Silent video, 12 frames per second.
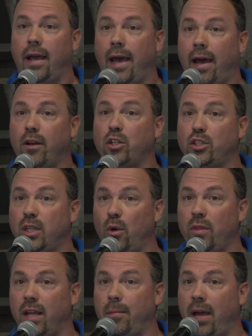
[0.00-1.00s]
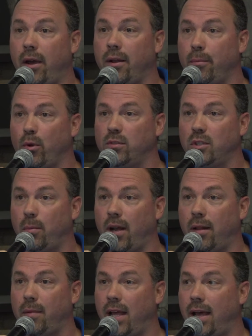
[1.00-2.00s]
how to show them how it improves their
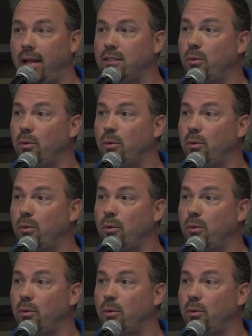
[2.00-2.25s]
bottom line.